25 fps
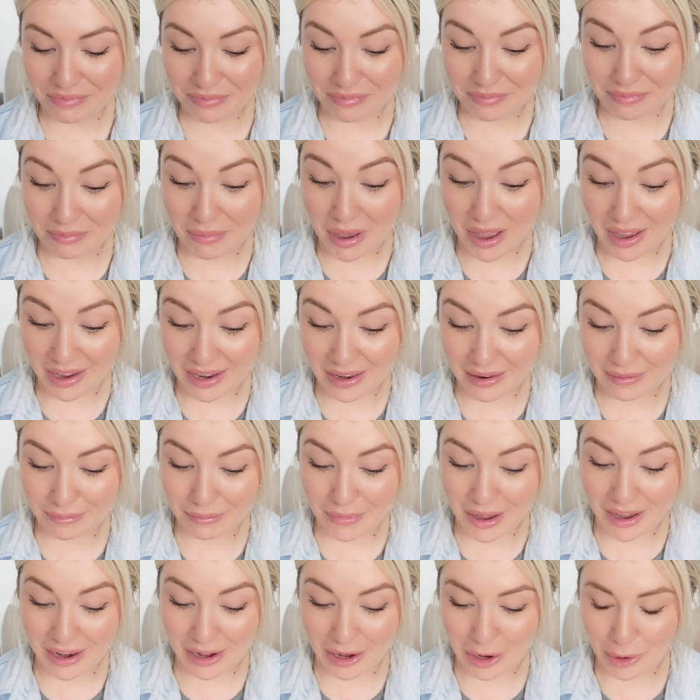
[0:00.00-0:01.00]
my
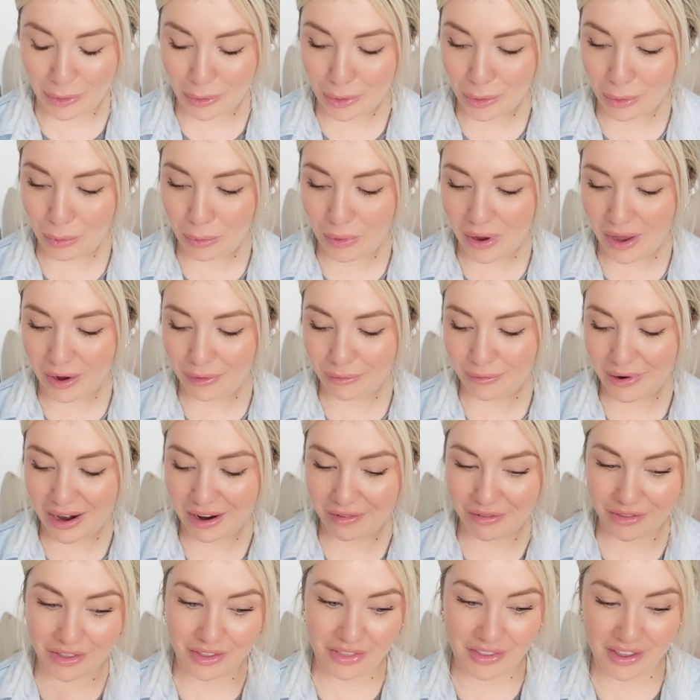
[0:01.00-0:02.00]
local one
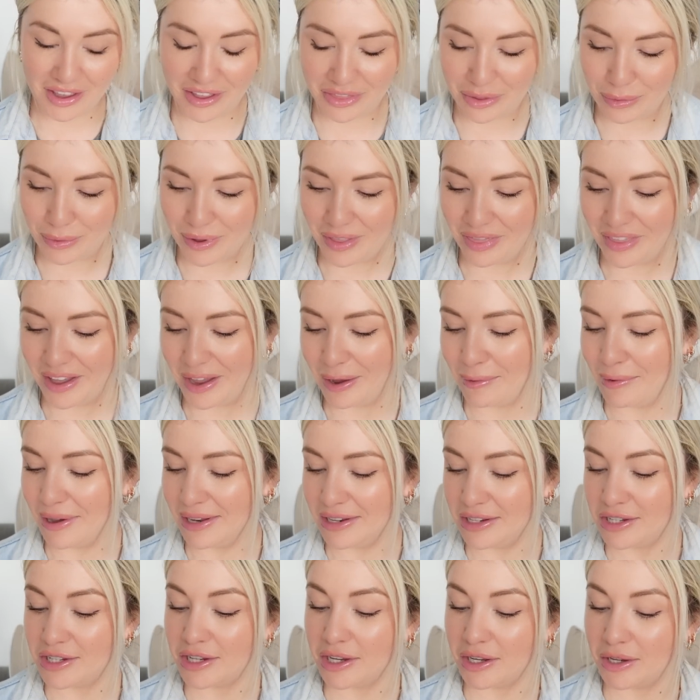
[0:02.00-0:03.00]
rather than the other one that I
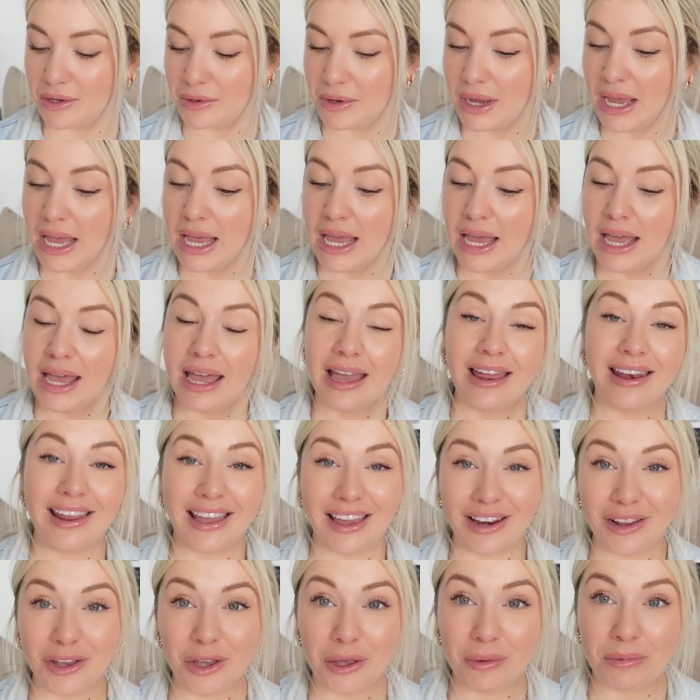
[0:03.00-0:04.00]
went to, and I
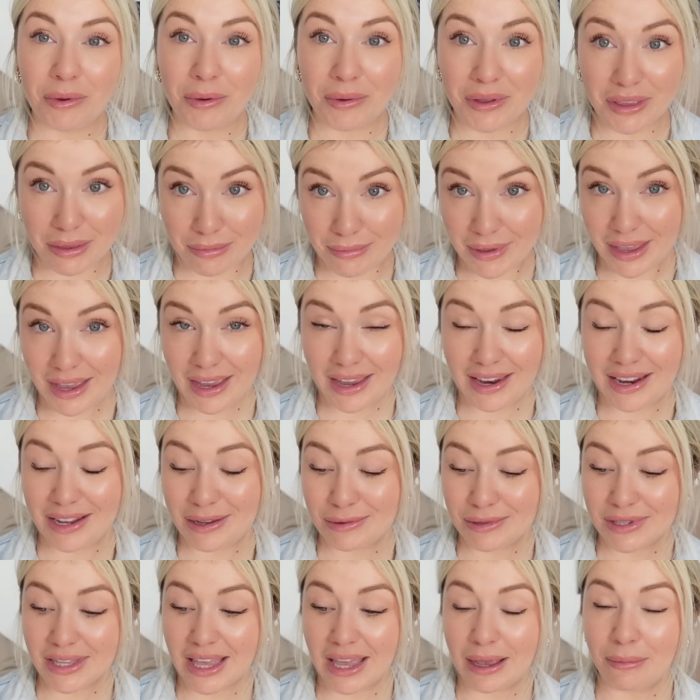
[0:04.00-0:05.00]
had Cooper with me and he
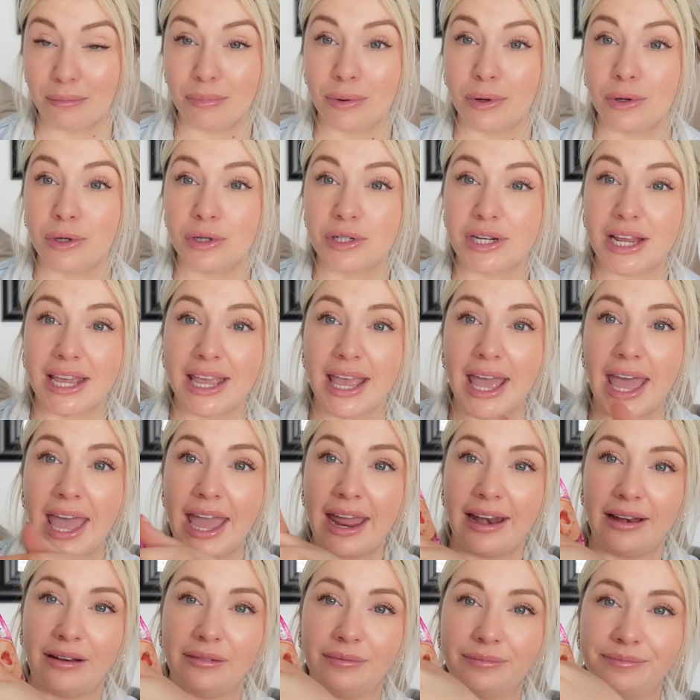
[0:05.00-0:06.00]
was getting bored.
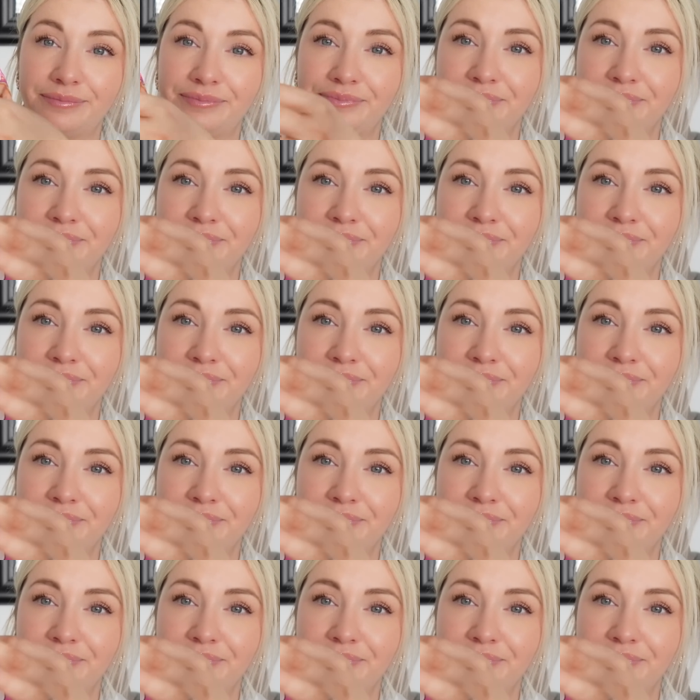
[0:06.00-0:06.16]
Again,